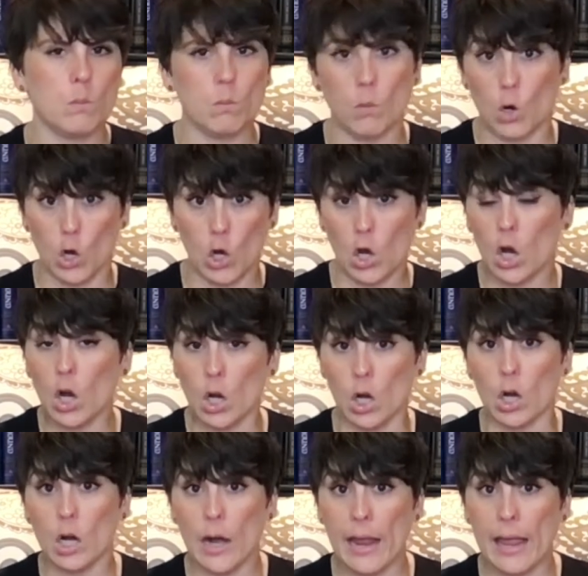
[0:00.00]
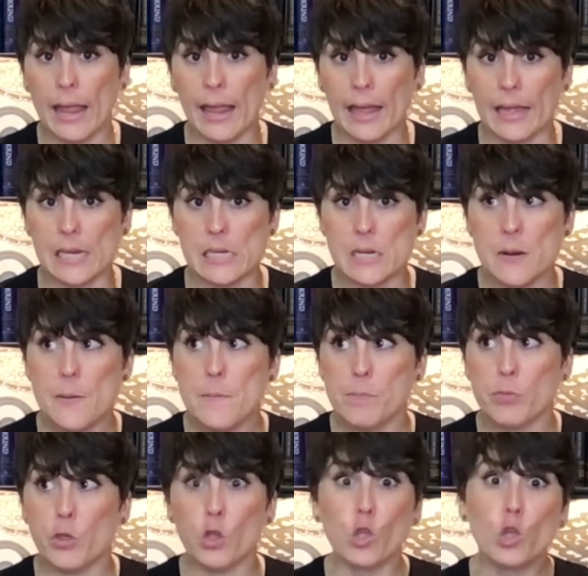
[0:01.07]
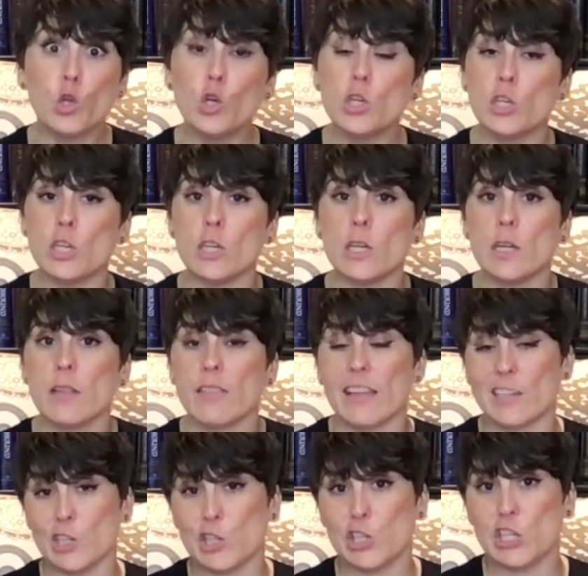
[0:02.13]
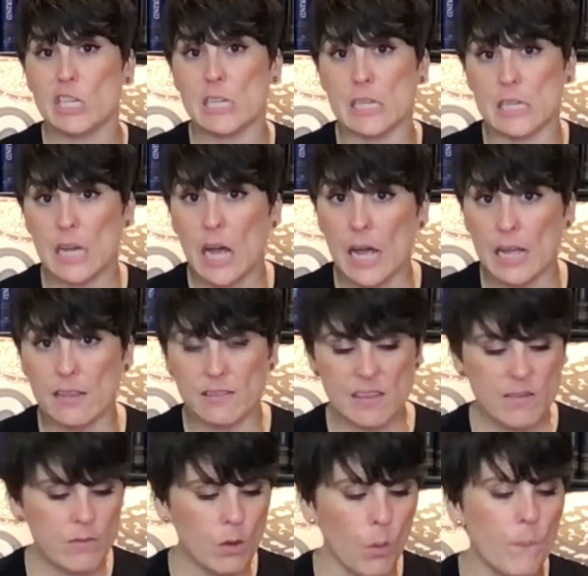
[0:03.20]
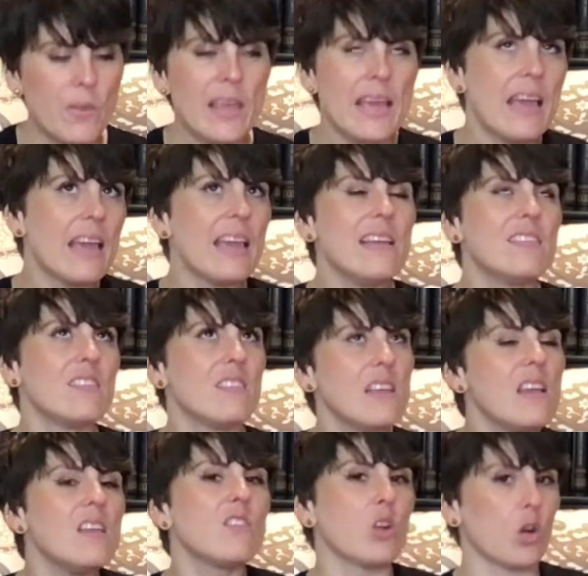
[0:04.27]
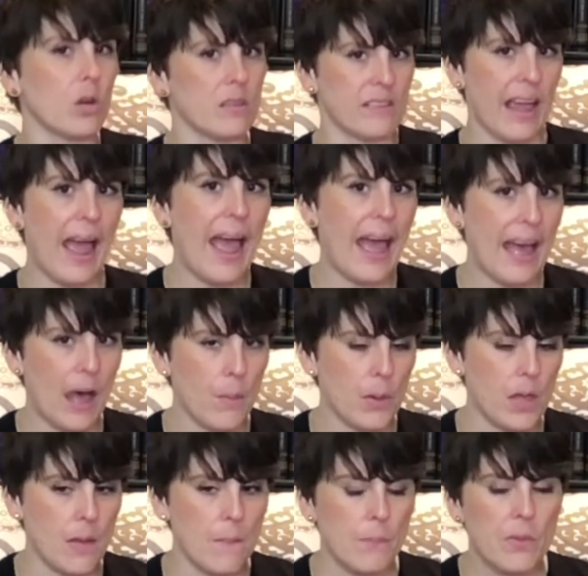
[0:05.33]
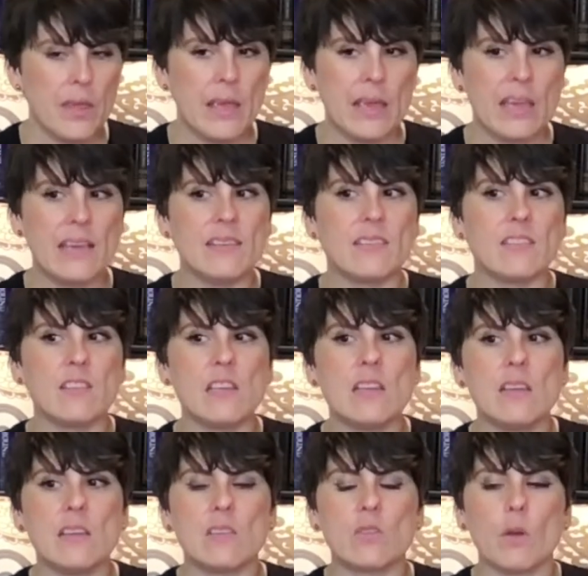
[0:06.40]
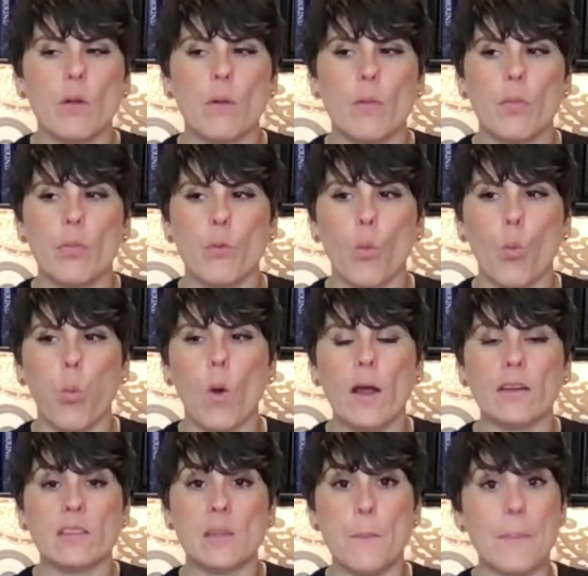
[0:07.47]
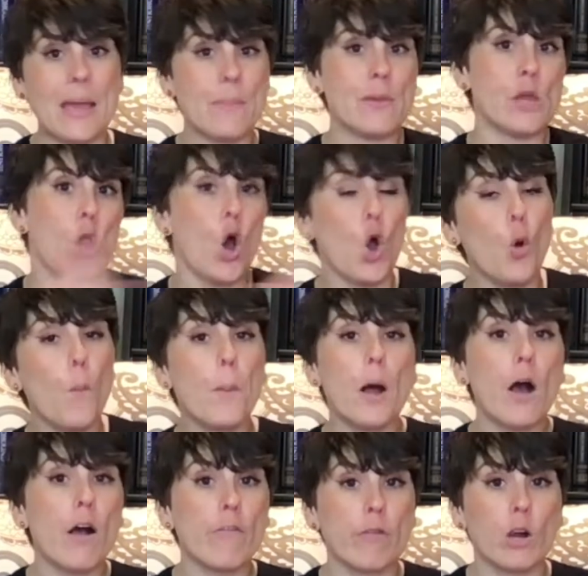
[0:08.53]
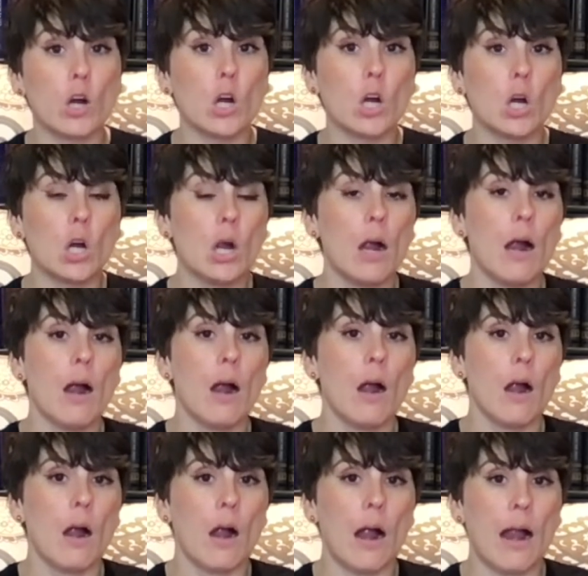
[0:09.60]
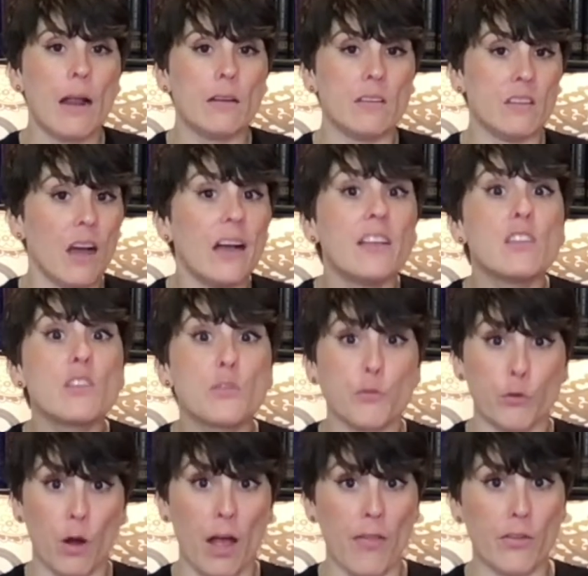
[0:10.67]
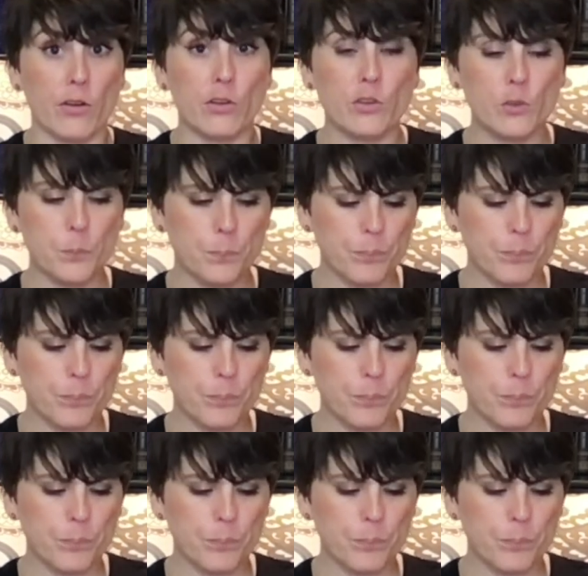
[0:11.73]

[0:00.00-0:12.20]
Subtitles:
her and the good that she does, even though he sees her as Abbi. He sees what the baby Hope of her does for others.